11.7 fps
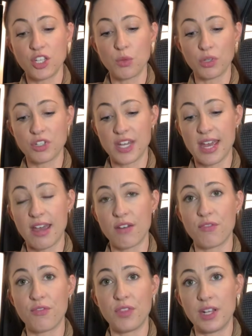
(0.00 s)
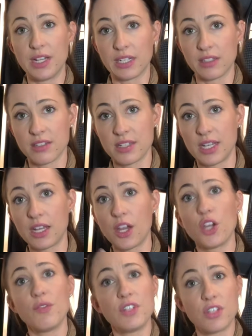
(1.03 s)
you want to have the little stick
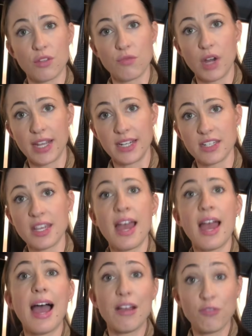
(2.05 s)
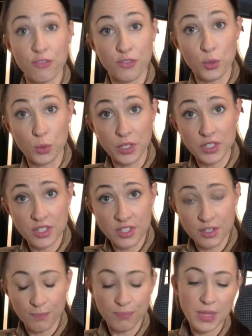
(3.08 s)
over to the right and forwards.